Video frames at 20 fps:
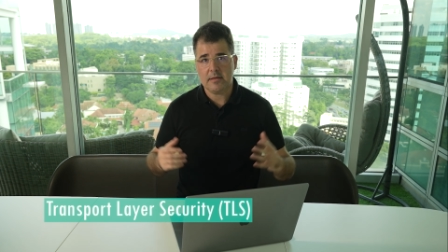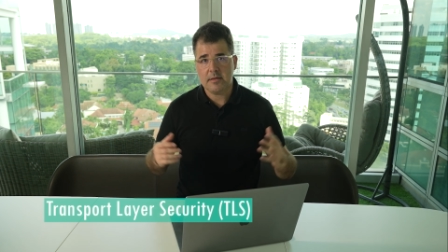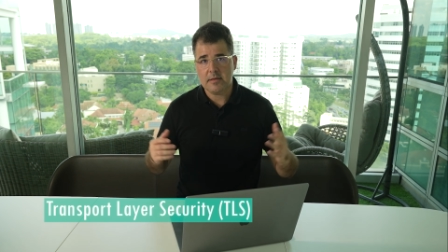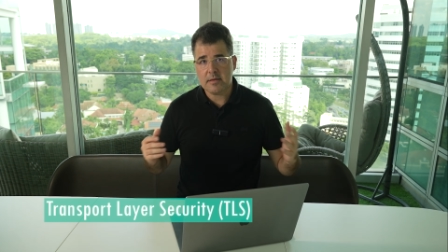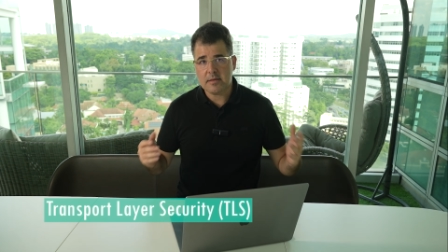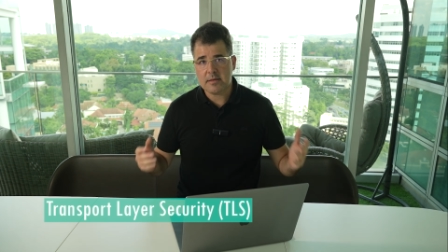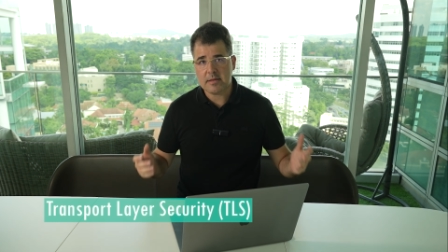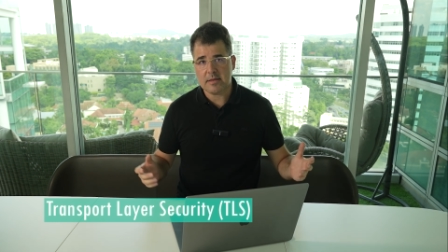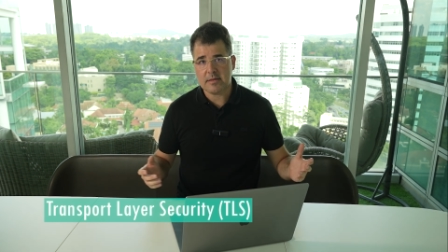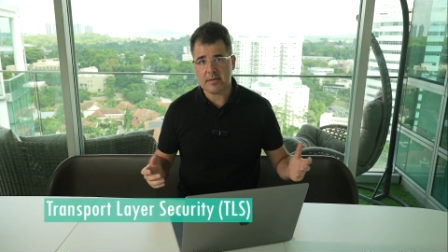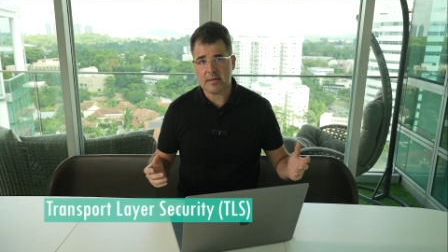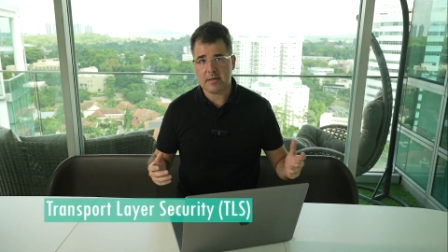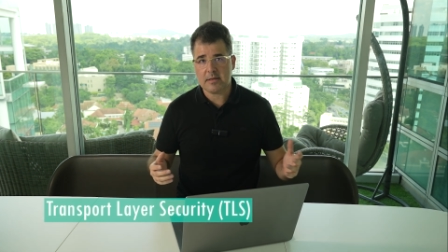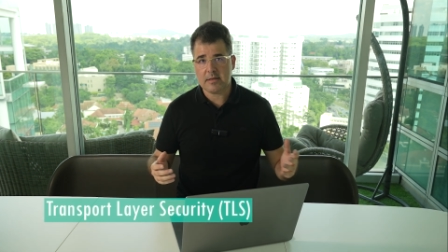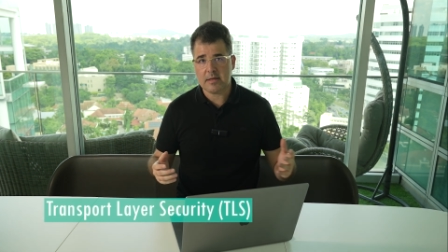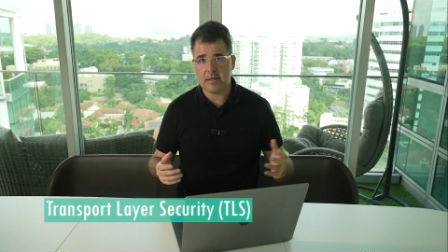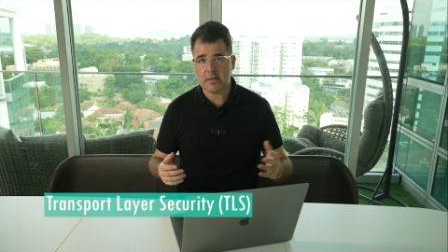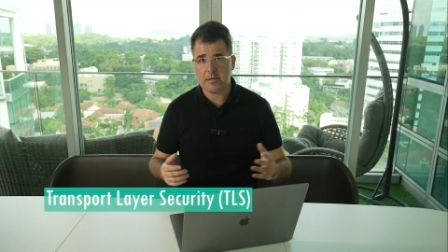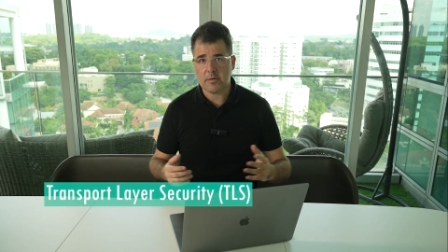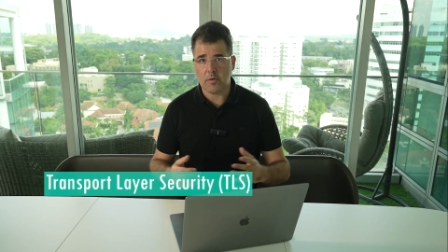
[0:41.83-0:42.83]
is a
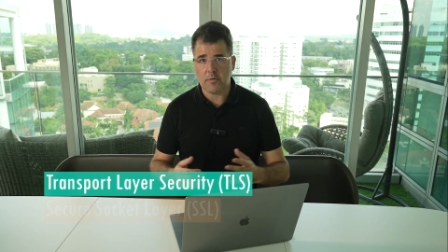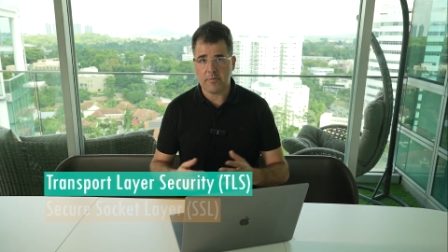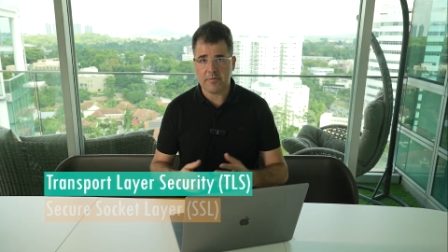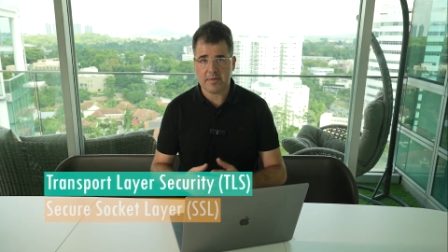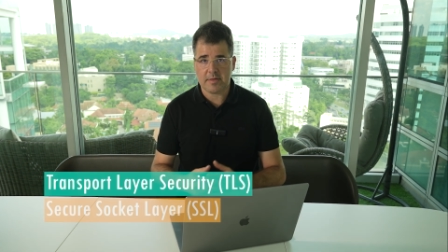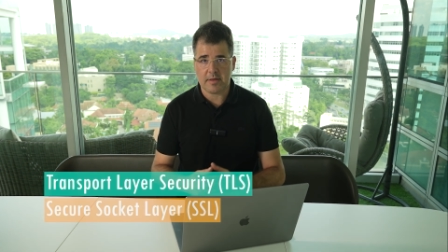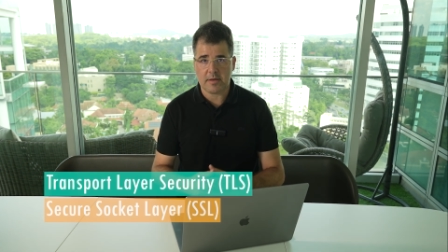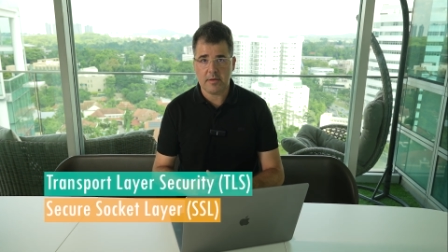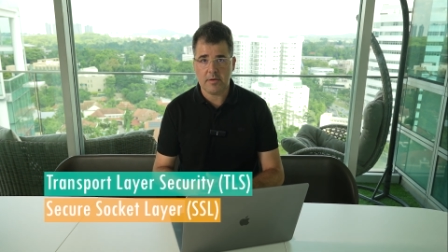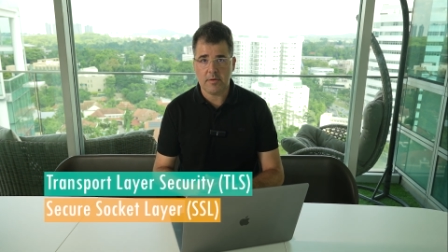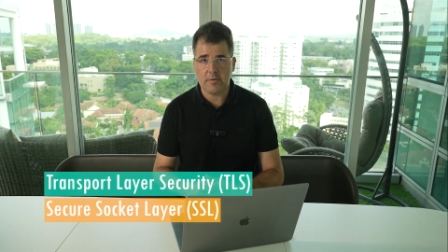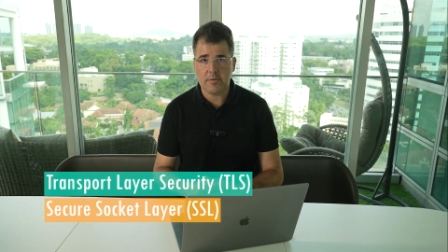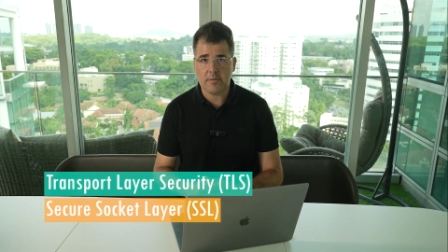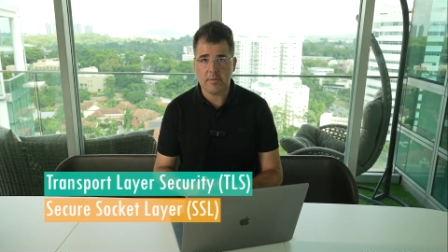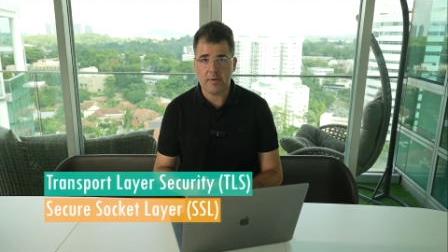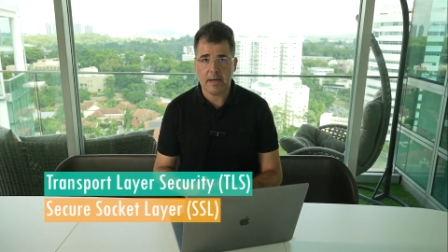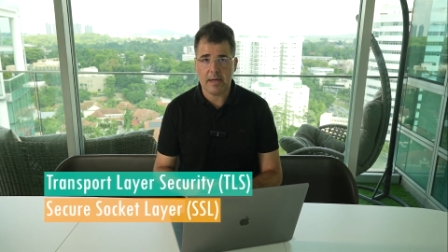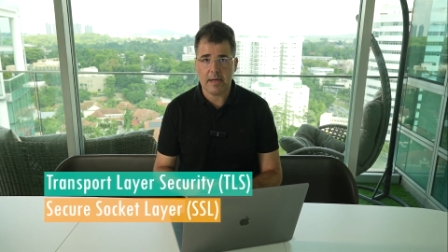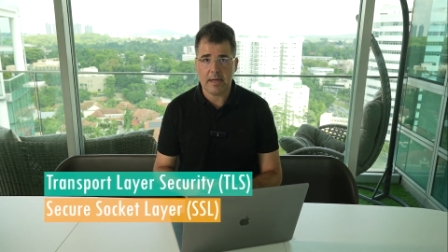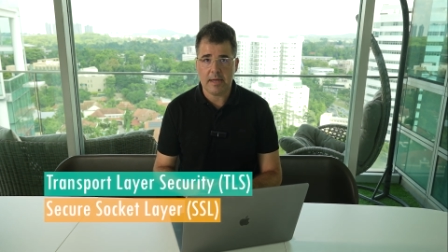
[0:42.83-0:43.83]
successor of
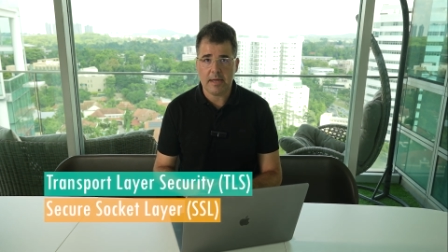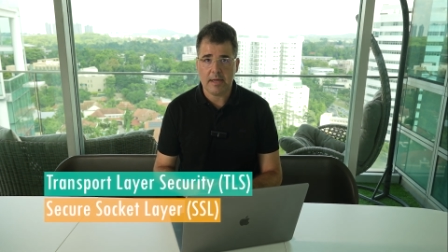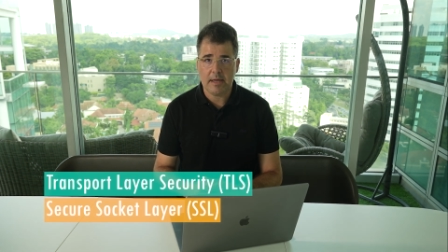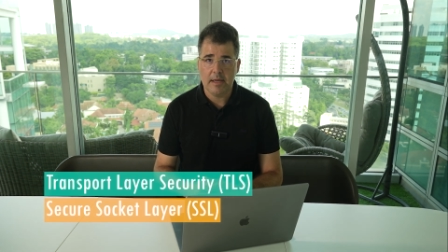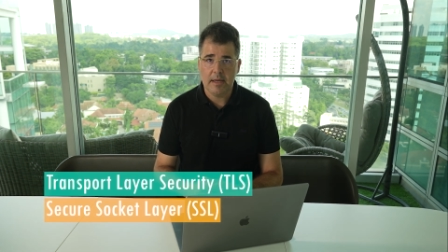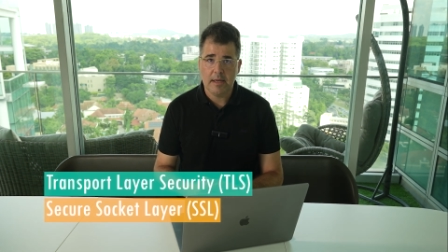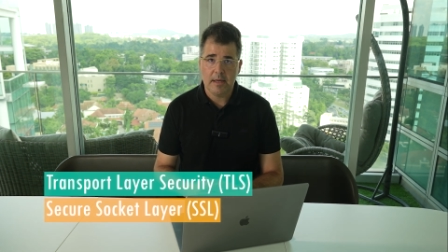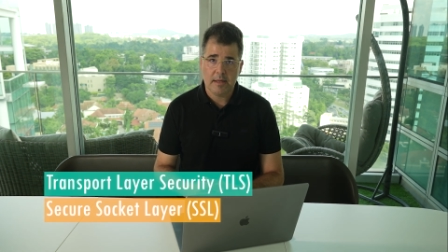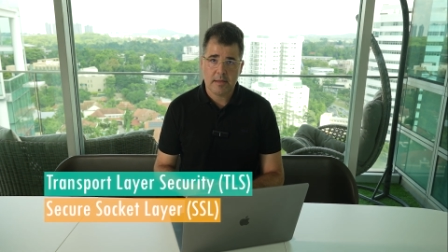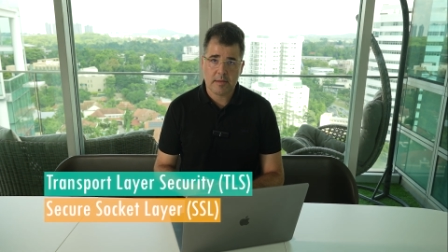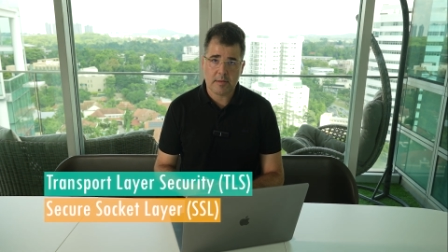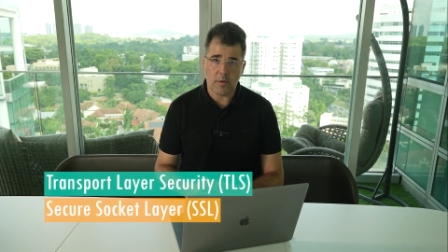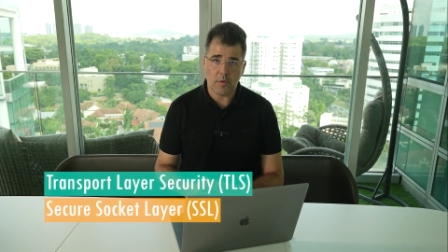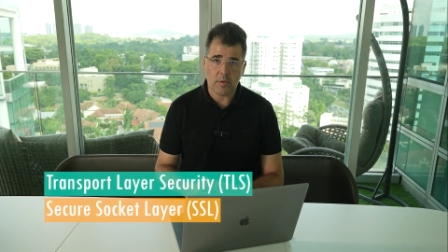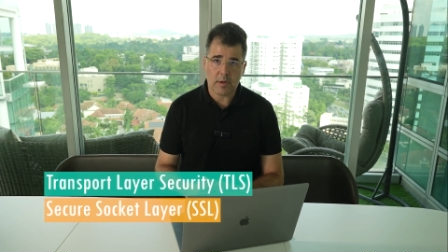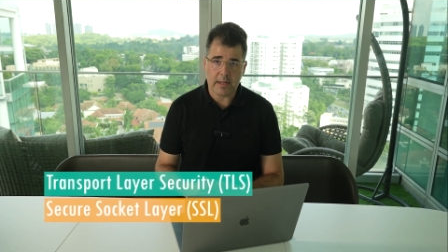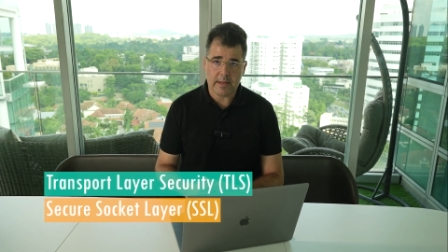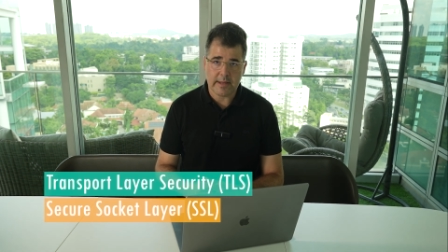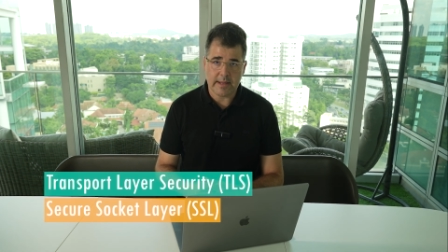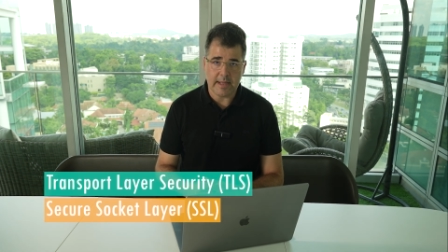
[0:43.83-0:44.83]
secure
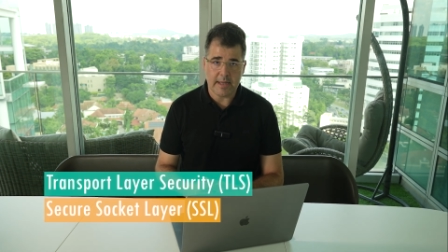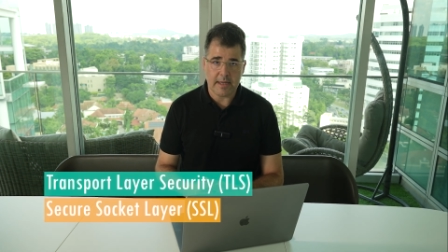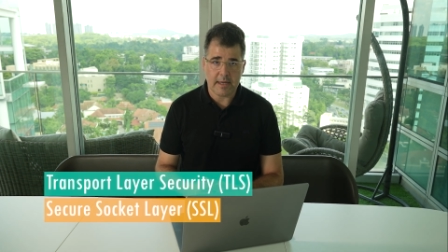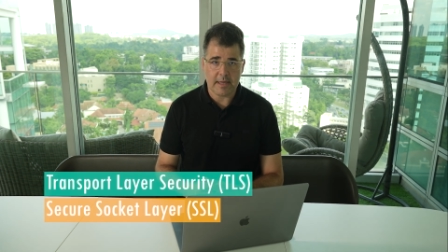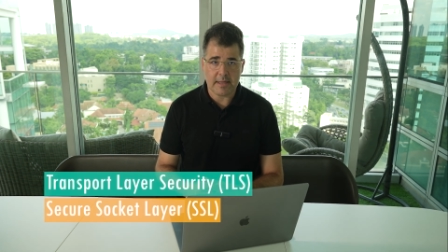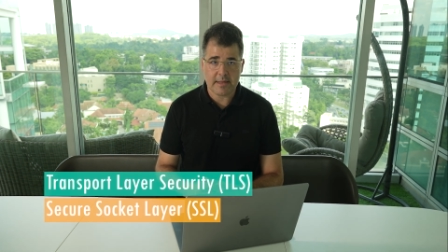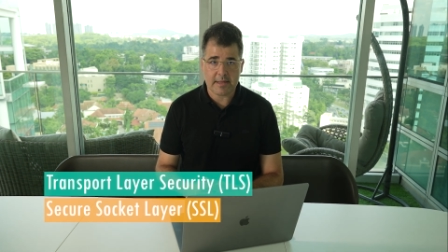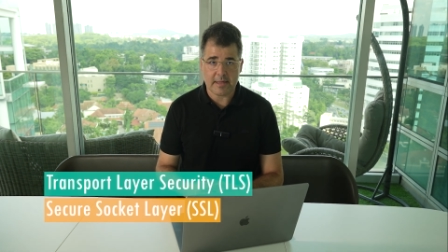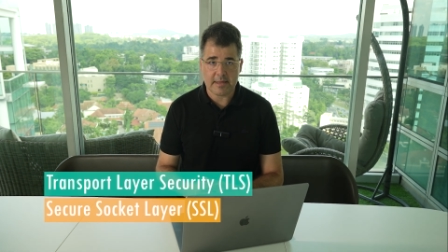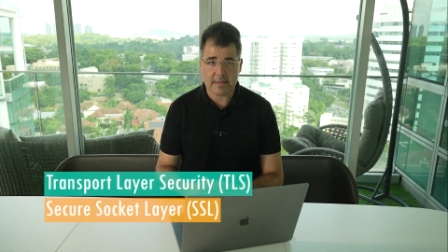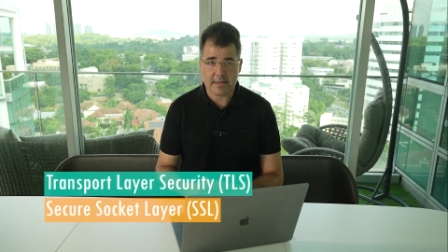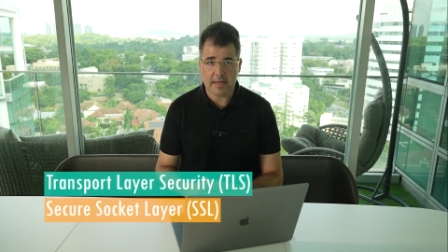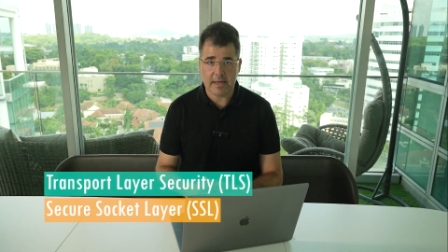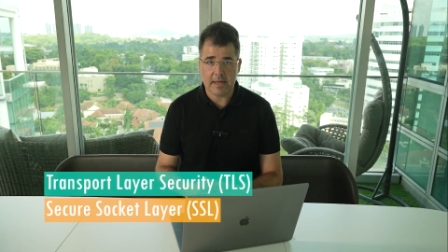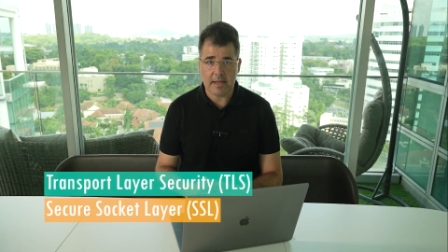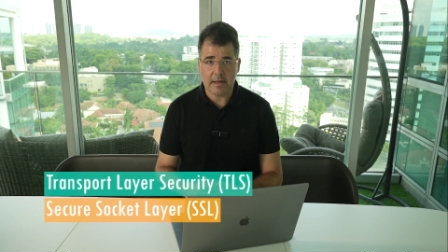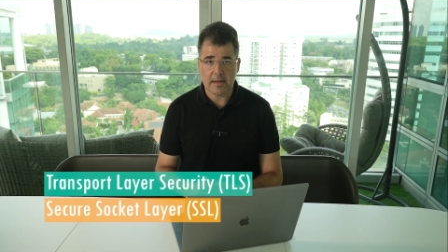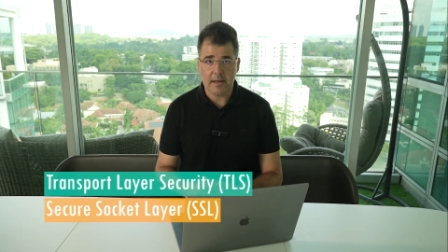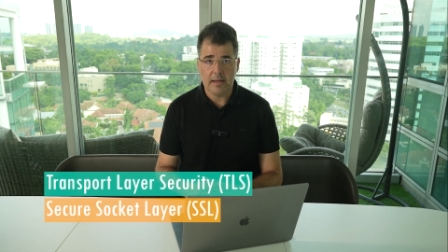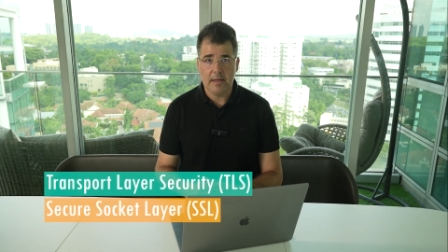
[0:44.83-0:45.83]
socket layer,
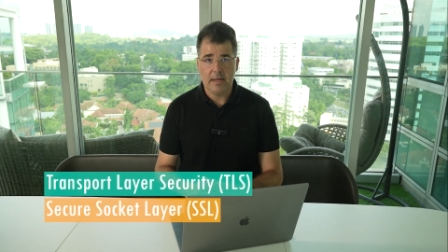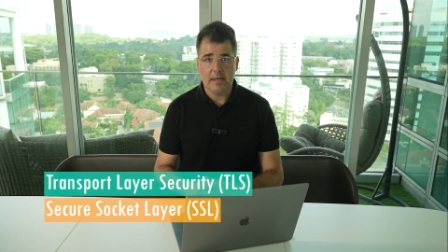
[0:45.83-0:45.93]
SSL,